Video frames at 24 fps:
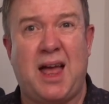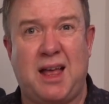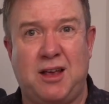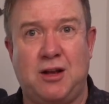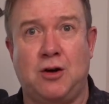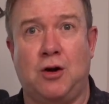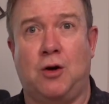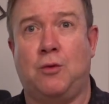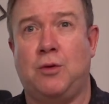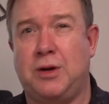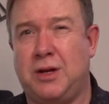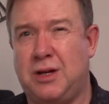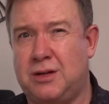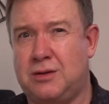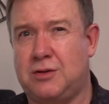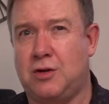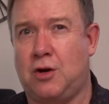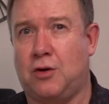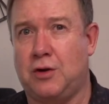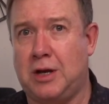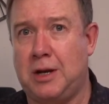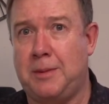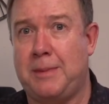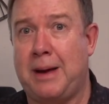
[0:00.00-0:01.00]
you know, we're
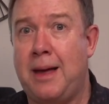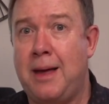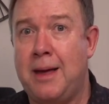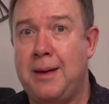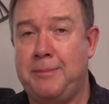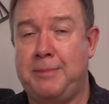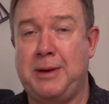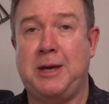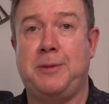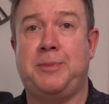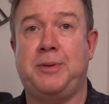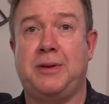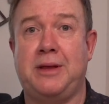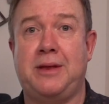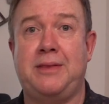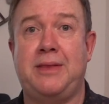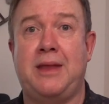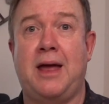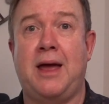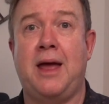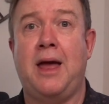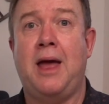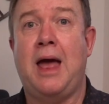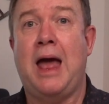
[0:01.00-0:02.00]
talking about people in
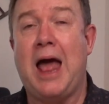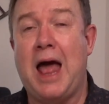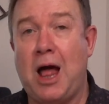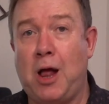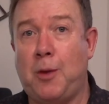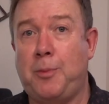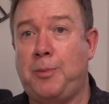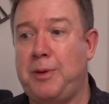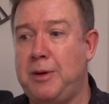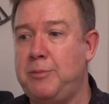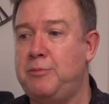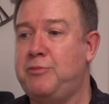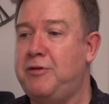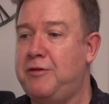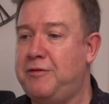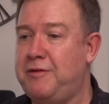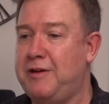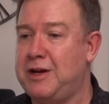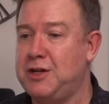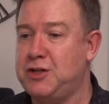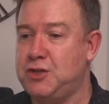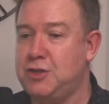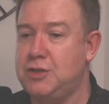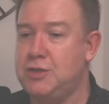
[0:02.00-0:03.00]
their helping
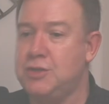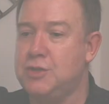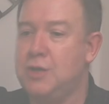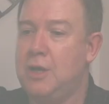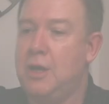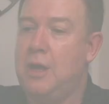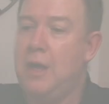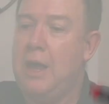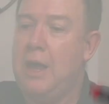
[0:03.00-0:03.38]
professions.